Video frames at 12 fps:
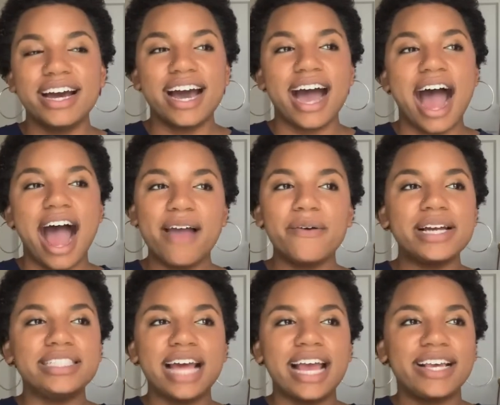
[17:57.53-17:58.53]
I
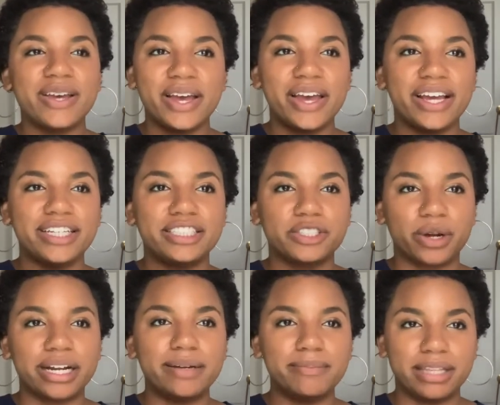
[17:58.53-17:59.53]
wish I could
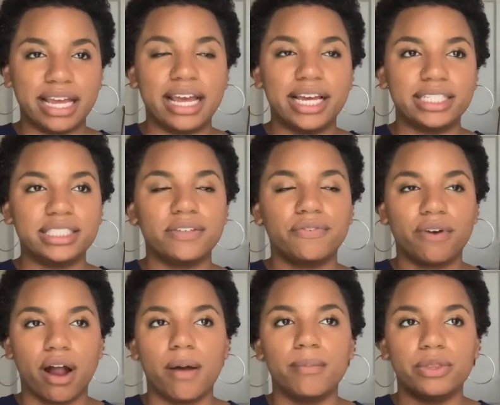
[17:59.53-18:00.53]
scream this
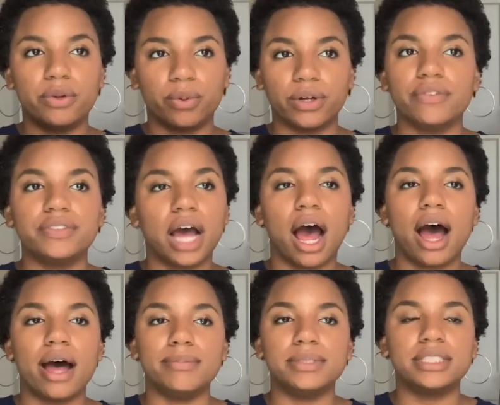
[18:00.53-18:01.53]
from the
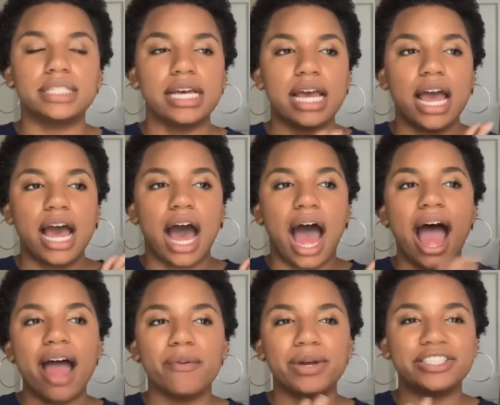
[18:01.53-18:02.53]
rooftops.
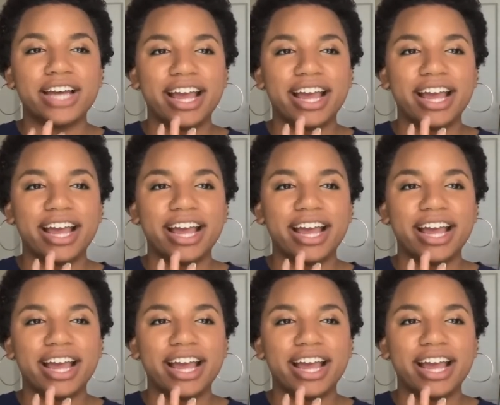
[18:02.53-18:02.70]
I wish I